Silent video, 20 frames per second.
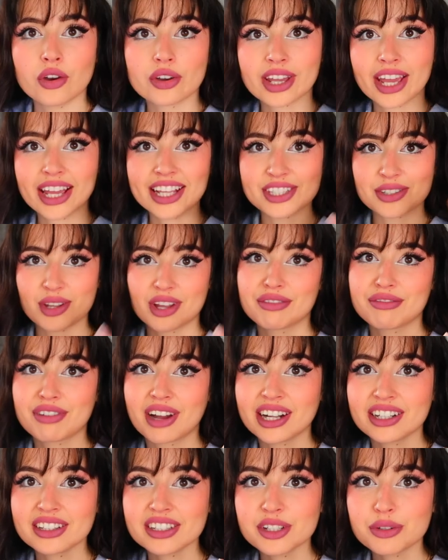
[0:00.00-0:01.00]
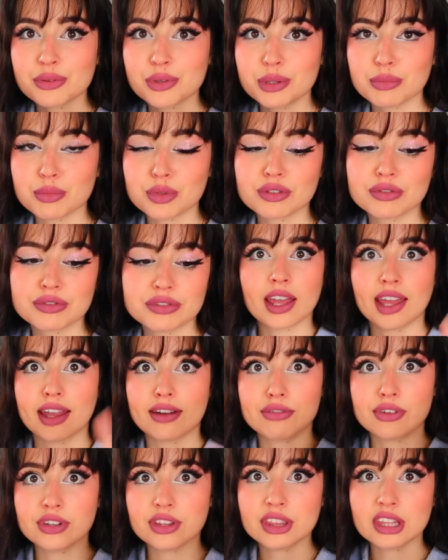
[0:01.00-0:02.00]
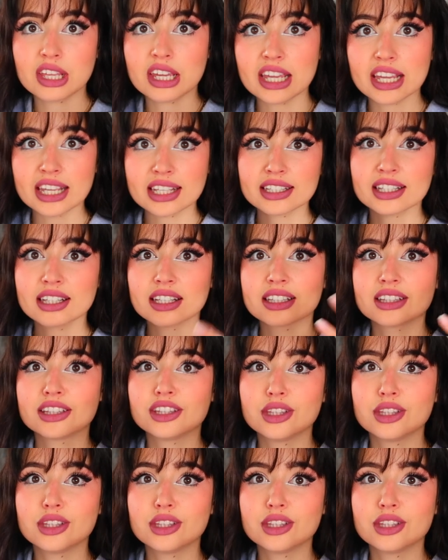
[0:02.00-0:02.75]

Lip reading: Okay, so I finally removed everything,